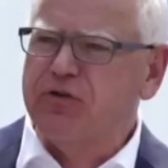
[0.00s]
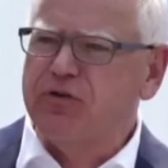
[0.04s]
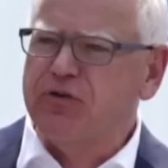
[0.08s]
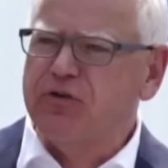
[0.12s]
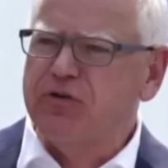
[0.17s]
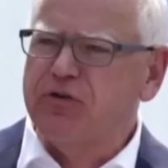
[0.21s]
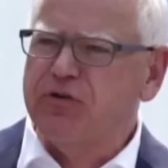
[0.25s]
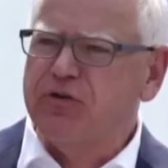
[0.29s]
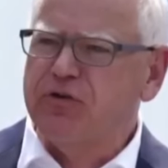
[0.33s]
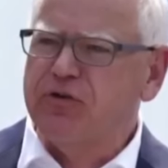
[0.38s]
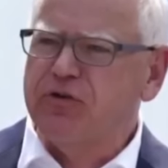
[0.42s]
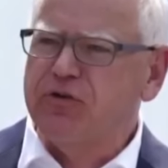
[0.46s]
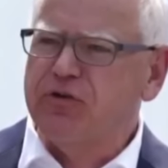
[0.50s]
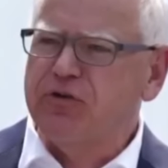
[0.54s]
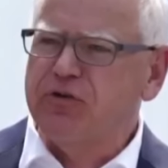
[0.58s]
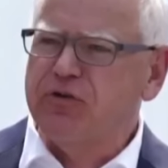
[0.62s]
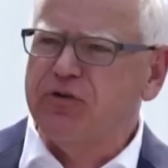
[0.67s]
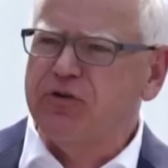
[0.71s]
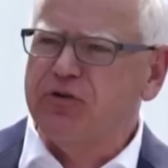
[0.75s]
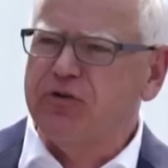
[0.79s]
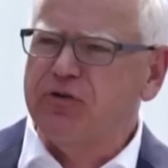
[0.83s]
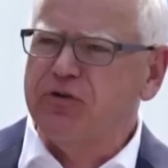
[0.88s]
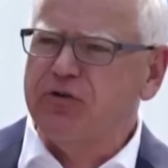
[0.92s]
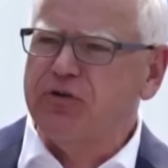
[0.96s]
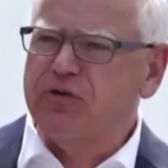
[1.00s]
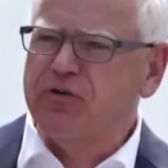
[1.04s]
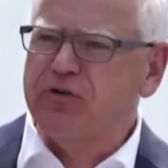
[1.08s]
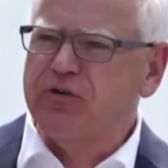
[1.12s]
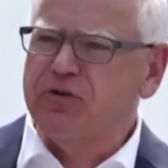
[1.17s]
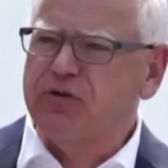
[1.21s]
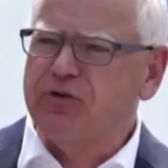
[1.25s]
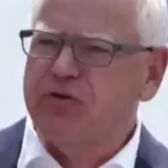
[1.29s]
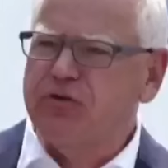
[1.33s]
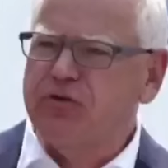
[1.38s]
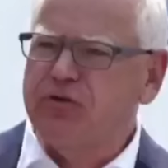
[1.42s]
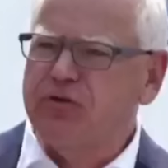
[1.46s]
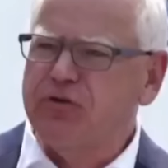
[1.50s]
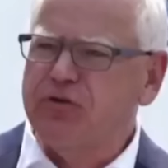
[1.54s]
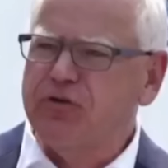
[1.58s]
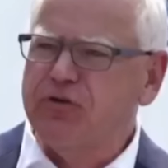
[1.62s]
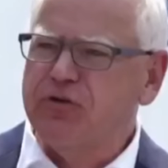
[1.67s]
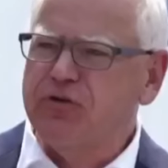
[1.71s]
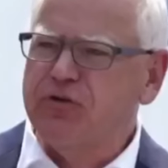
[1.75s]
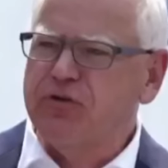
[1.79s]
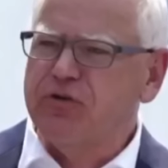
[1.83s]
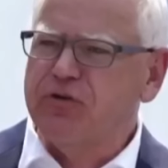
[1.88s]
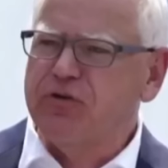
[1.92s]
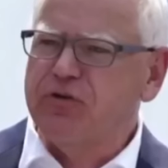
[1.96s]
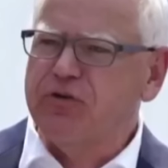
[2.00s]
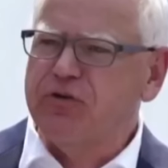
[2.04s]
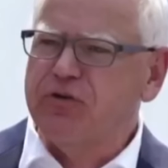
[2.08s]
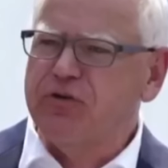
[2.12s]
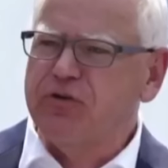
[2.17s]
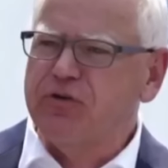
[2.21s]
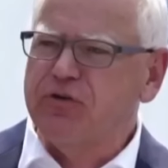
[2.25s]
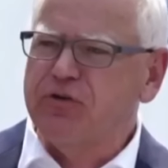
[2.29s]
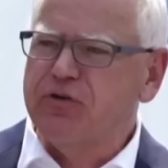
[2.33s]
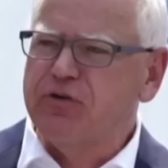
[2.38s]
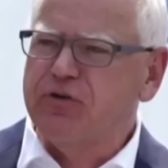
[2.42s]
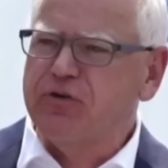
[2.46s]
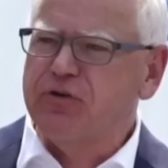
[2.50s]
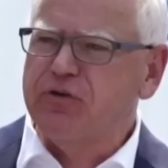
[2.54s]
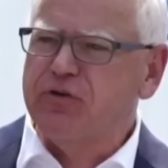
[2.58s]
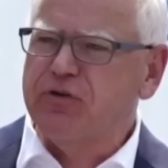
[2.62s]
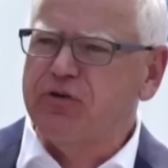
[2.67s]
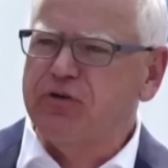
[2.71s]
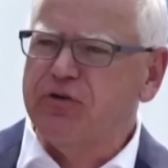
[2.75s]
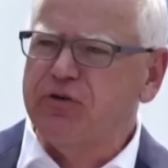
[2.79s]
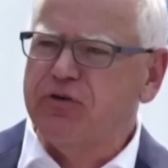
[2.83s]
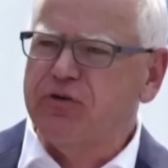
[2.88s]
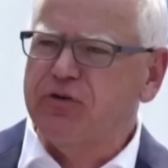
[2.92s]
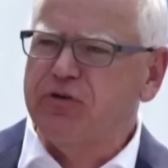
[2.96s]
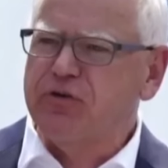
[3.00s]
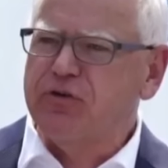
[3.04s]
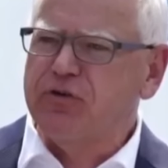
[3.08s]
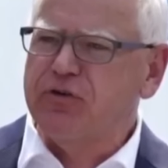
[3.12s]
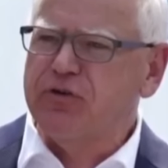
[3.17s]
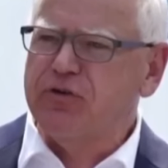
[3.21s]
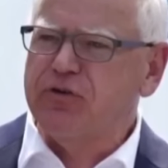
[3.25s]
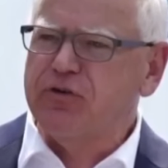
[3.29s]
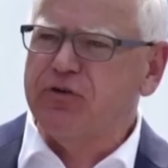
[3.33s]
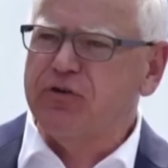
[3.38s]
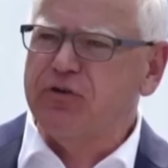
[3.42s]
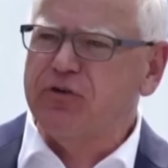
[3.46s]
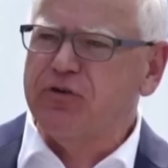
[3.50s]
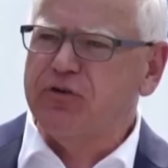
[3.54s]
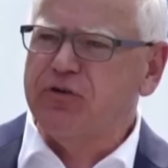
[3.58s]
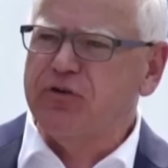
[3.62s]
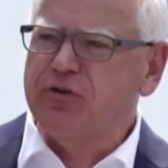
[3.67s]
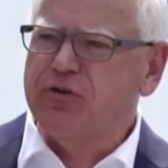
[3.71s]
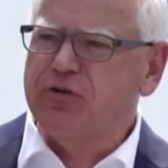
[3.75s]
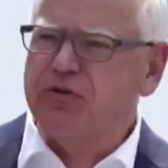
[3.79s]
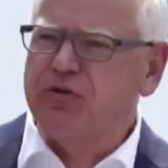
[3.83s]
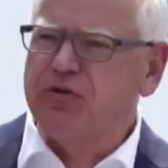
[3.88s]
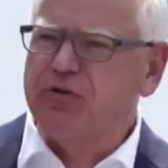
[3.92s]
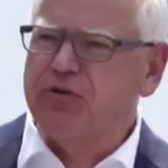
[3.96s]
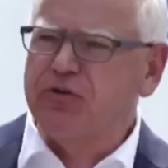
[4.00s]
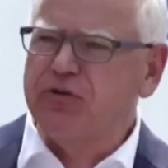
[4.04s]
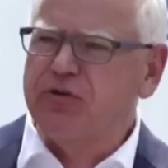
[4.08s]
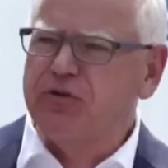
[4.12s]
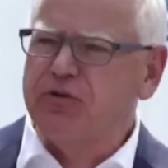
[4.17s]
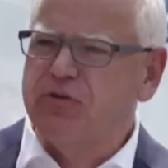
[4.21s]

The person shown says nothing.